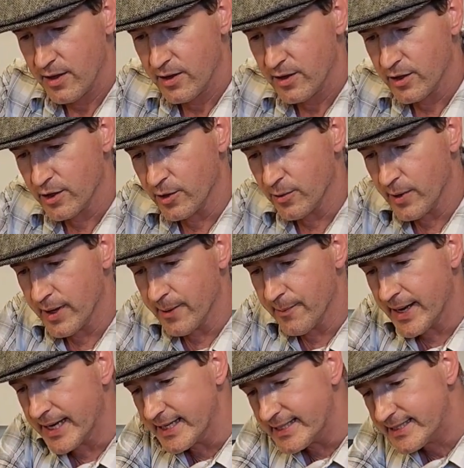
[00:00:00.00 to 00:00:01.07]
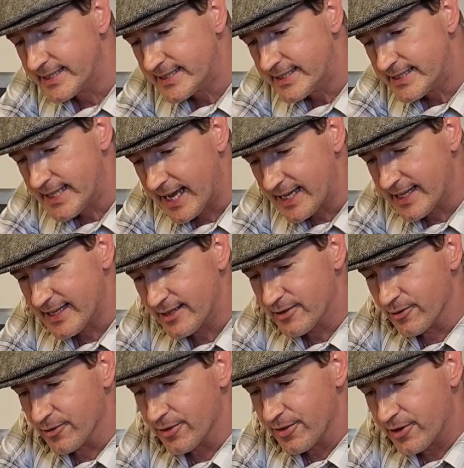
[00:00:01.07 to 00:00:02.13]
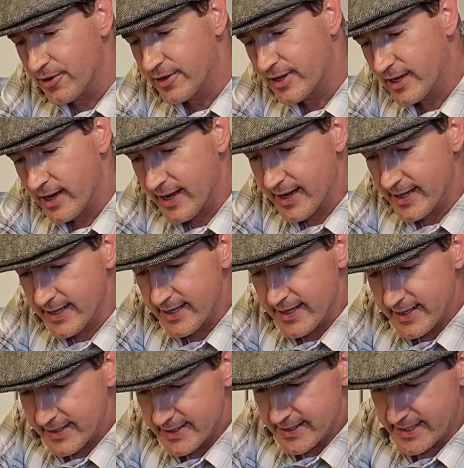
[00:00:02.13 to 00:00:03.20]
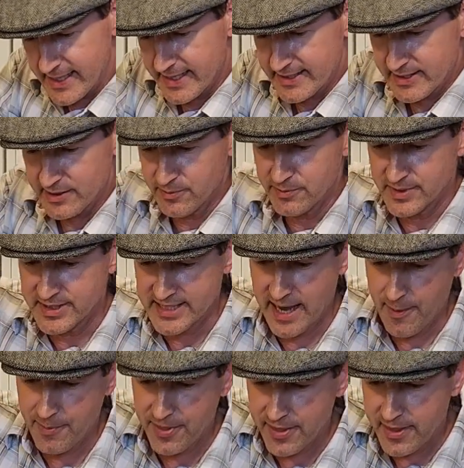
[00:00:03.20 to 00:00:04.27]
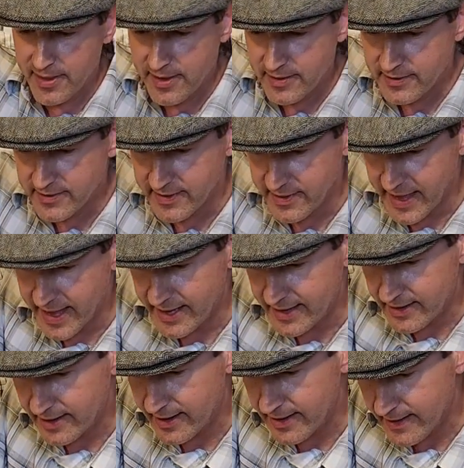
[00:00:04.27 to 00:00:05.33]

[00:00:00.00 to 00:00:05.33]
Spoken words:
you're going to want to make a second or third cut to get some depth to that cut.